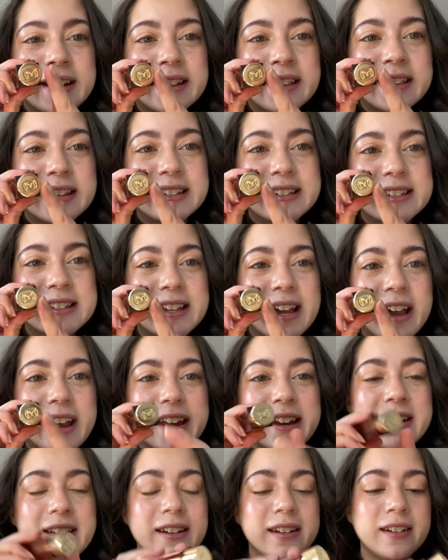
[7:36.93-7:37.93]
this
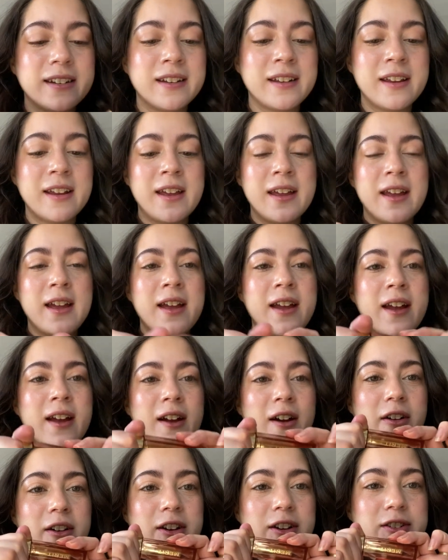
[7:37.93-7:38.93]
side,
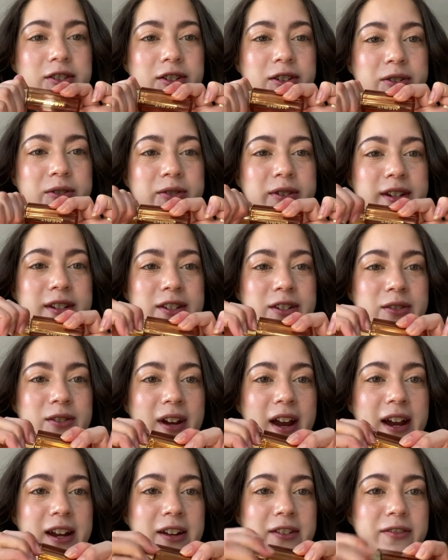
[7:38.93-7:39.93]
all you do is you
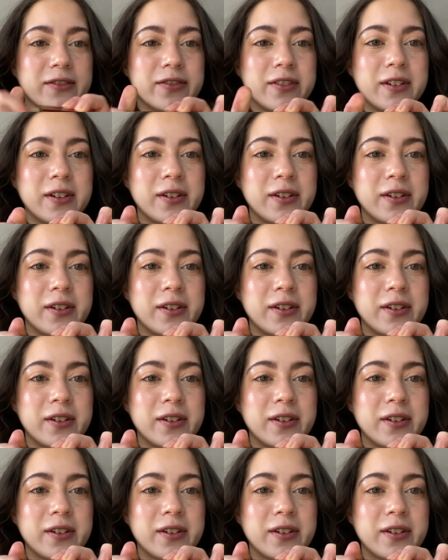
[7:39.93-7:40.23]
kind of